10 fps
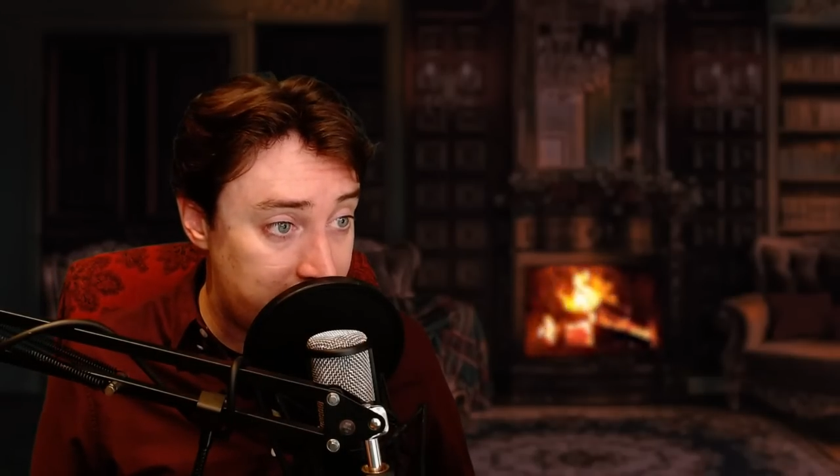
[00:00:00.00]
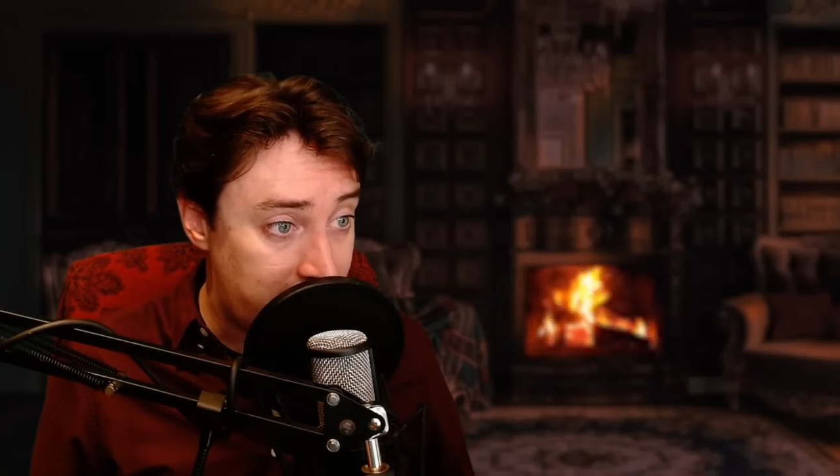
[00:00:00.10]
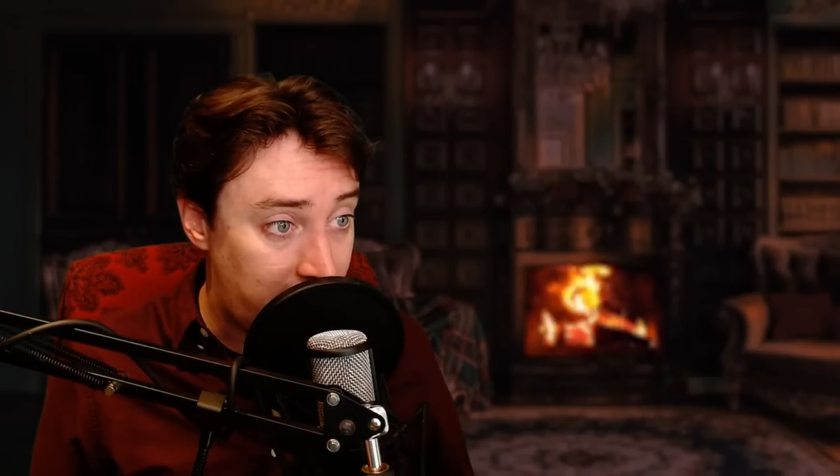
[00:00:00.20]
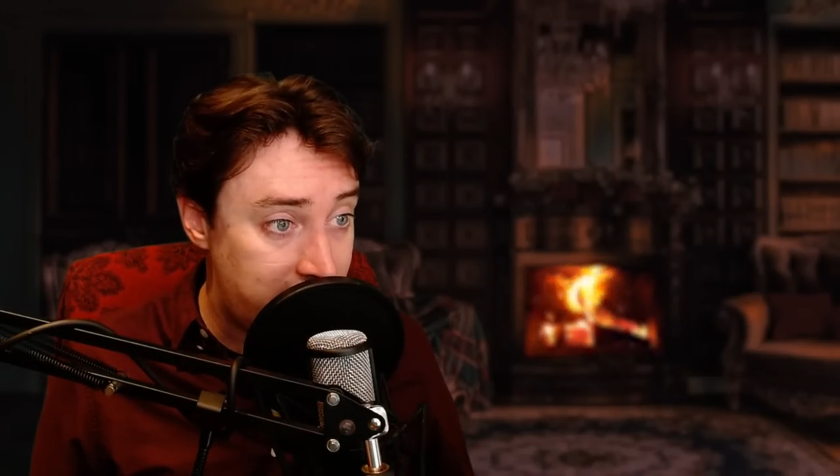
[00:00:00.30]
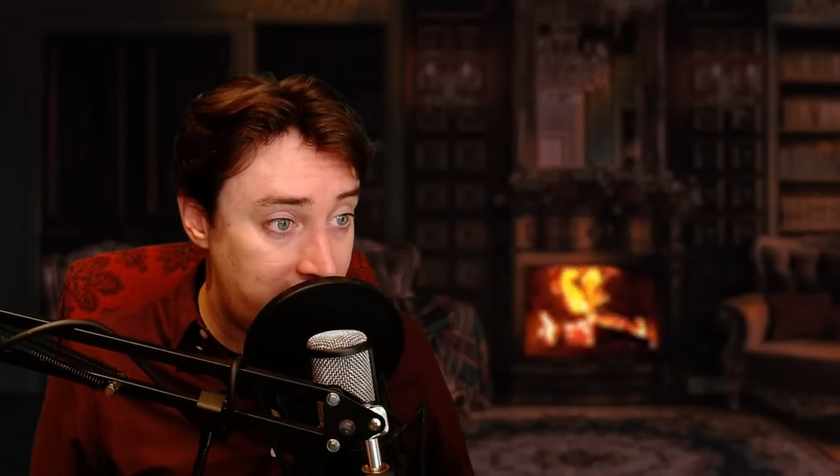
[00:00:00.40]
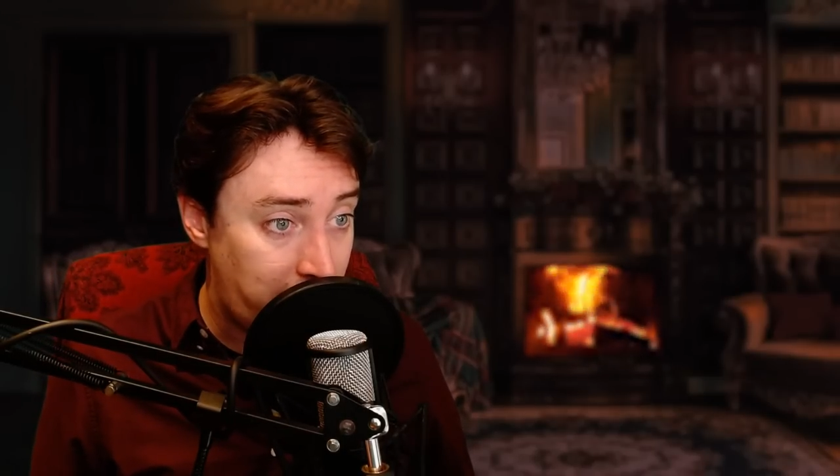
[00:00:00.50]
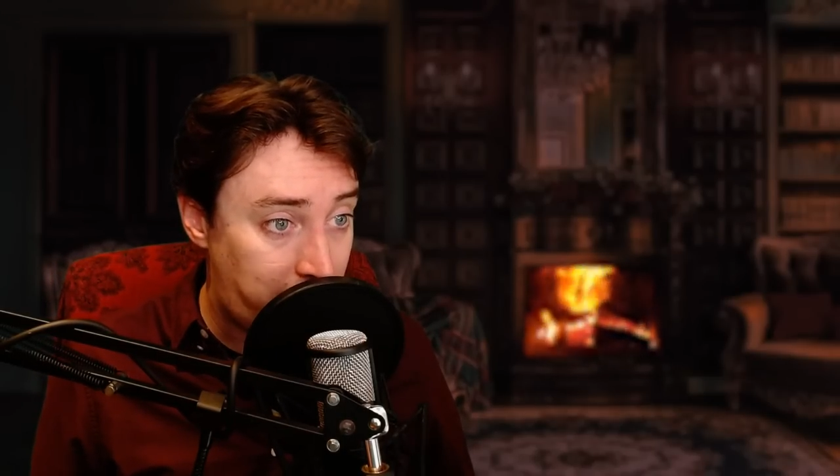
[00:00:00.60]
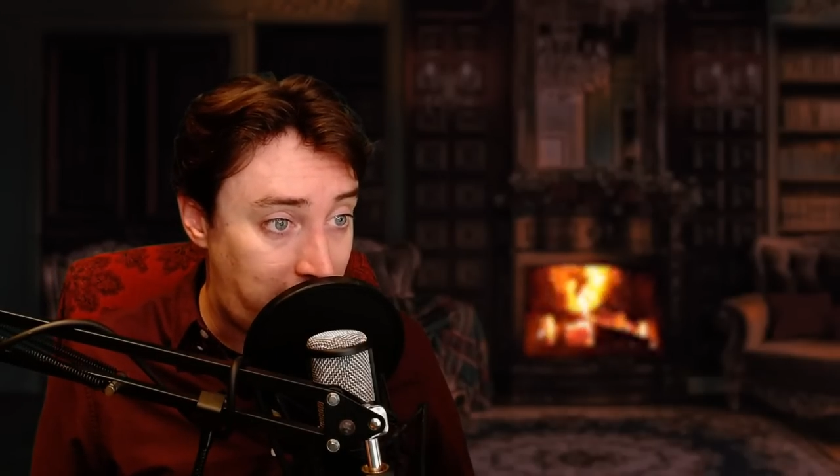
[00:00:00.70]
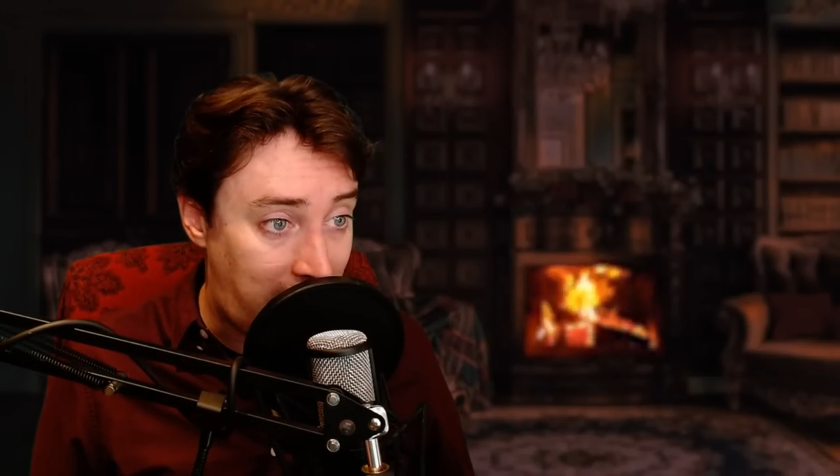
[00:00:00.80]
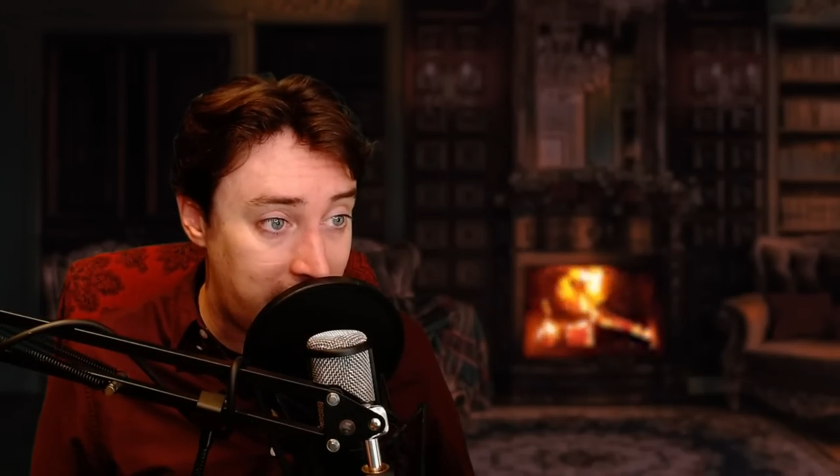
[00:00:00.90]
touches must
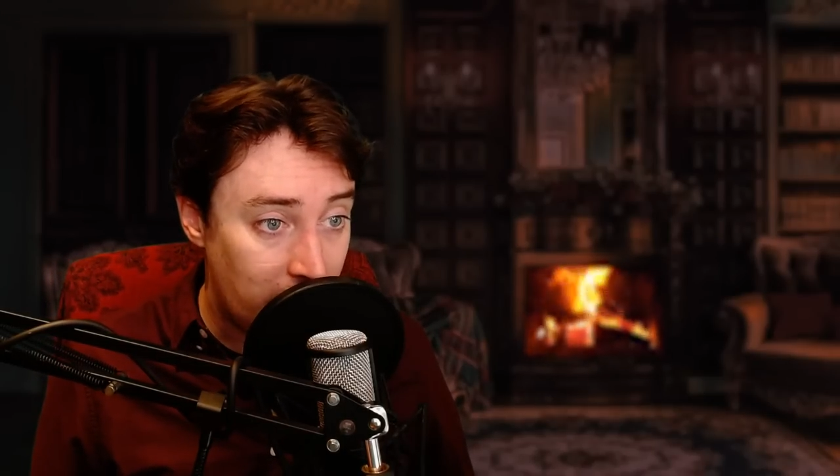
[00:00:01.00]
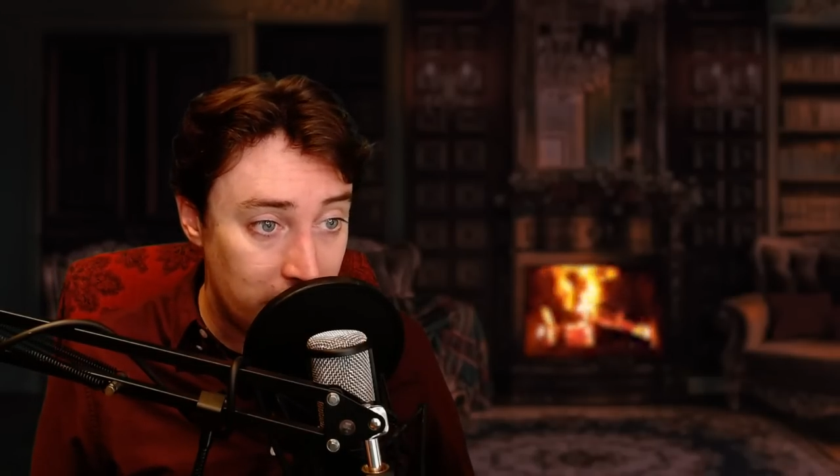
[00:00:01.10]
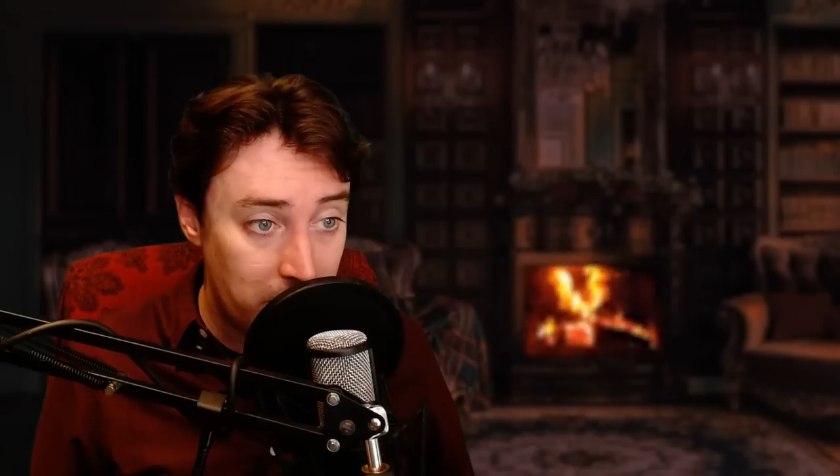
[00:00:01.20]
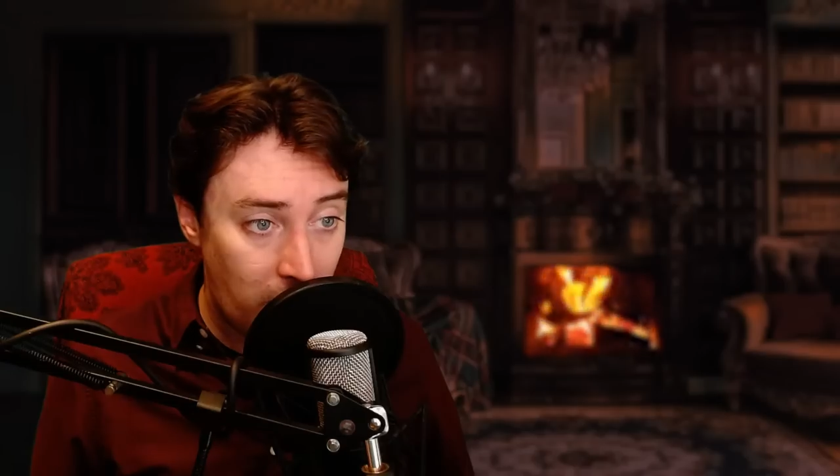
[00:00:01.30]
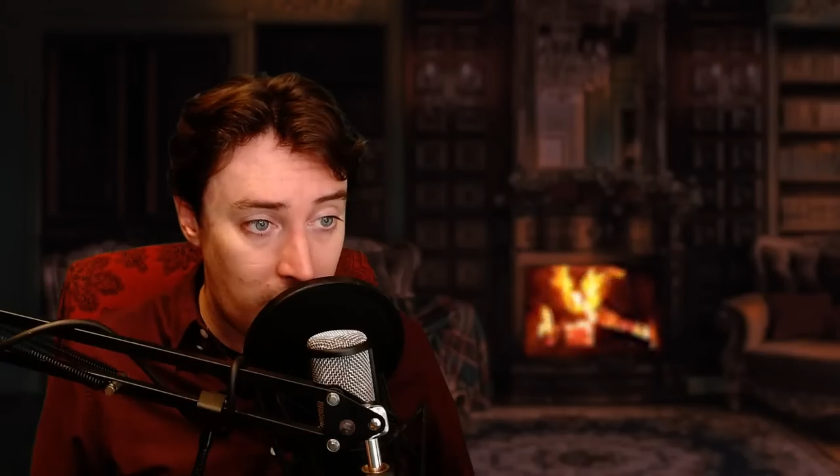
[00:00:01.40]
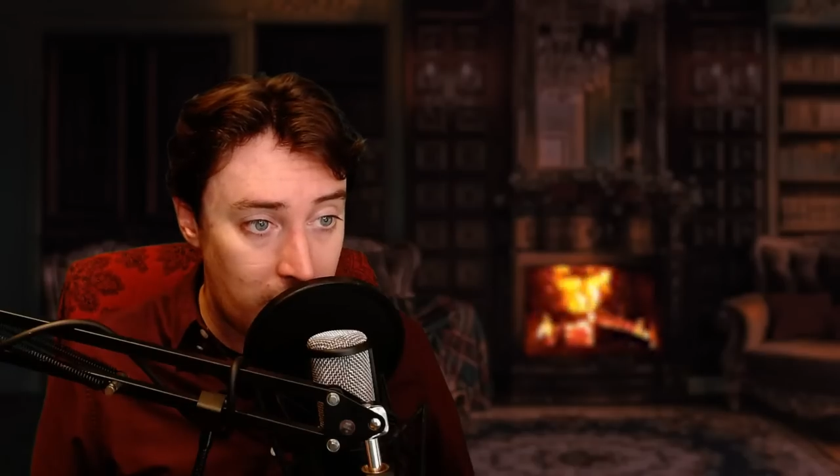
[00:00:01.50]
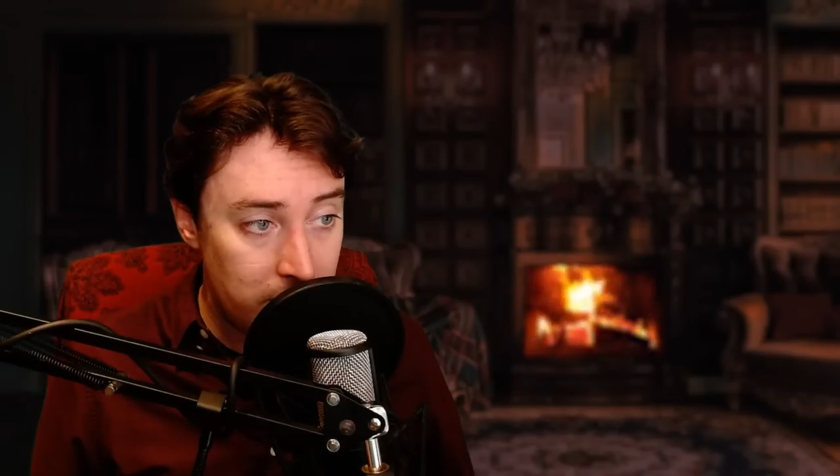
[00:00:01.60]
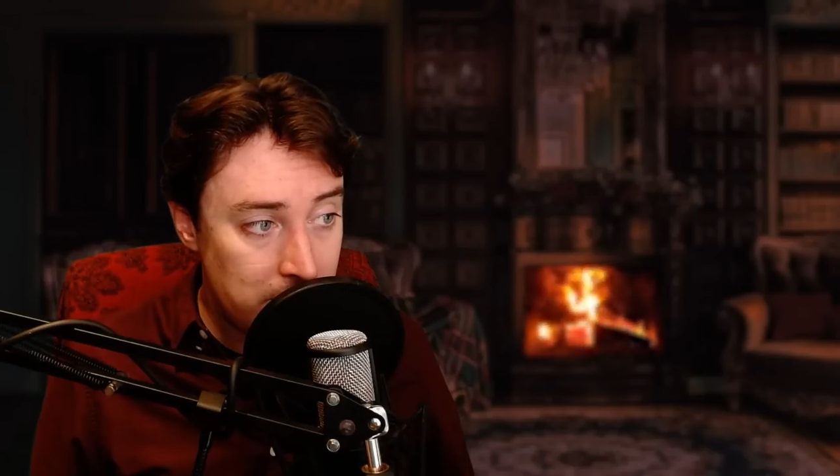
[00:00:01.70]
be added on the morrow.